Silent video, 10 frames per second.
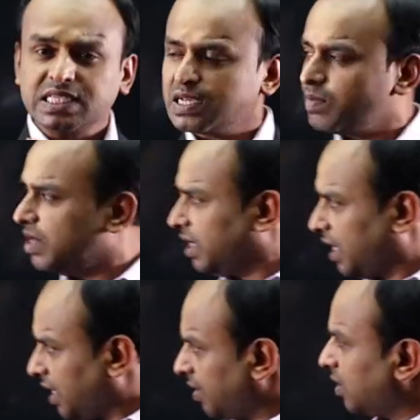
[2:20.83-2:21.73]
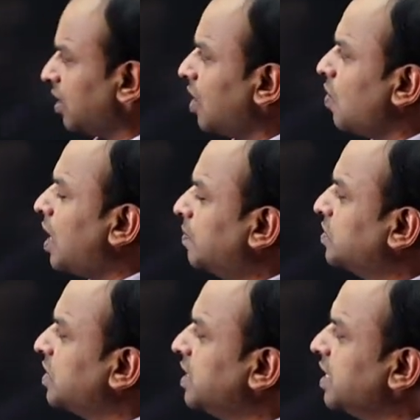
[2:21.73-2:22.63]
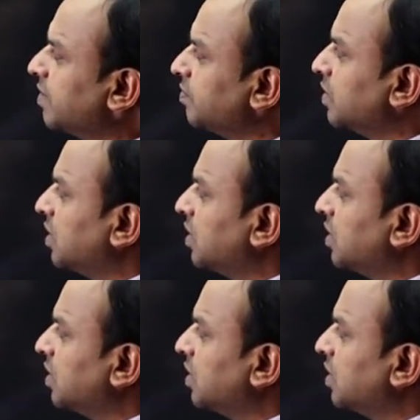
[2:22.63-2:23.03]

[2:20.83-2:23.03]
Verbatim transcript: stability. Now, observe, dear.